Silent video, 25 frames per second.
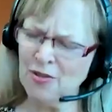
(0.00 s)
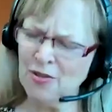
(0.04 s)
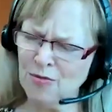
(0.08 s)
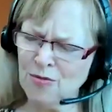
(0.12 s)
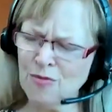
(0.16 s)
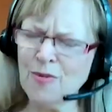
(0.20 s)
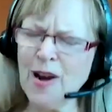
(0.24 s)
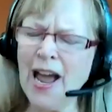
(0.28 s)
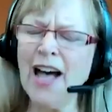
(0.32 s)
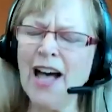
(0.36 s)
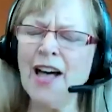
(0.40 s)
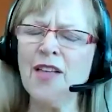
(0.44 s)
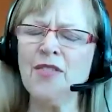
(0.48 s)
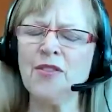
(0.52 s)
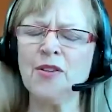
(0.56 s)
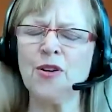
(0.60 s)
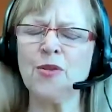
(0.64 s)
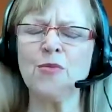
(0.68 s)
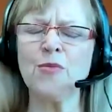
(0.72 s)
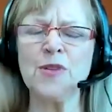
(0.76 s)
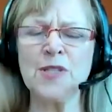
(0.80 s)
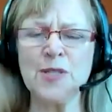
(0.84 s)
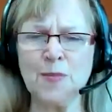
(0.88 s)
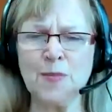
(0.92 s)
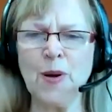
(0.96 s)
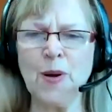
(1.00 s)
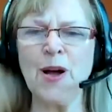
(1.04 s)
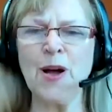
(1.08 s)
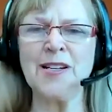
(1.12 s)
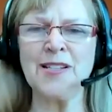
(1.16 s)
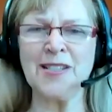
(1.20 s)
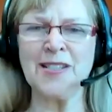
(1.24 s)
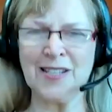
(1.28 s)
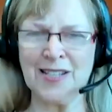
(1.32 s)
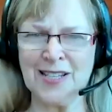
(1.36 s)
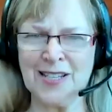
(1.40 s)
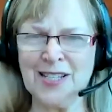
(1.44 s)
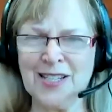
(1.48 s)
I'd rather
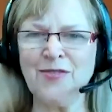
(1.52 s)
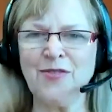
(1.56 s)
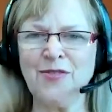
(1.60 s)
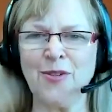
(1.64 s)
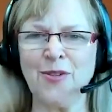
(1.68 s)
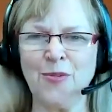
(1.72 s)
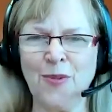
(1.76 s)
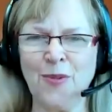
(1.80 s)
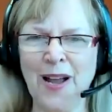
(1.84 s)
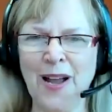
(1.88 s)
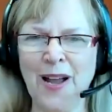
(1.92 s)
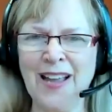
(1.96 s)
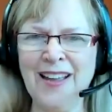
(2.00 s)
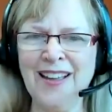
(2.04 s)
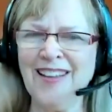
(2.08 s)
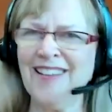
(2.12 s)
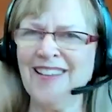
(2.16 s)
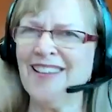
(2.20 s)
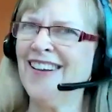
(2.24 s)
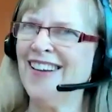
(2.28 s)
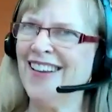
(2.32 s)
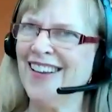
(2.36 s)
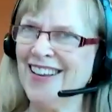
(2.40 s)
respond in a different way,